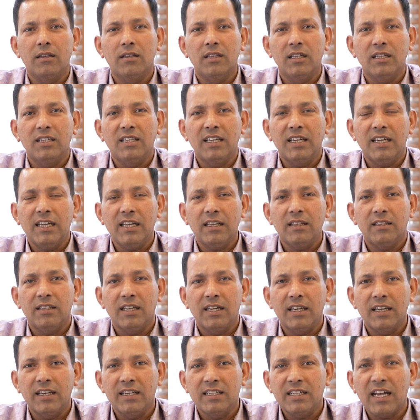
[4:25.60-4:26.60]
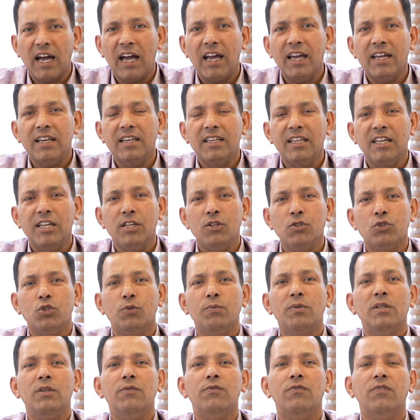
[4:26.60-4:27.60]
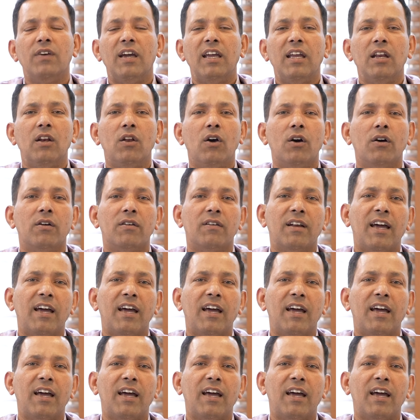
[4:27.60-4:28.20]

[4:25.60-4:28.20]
the entire day used to be very long,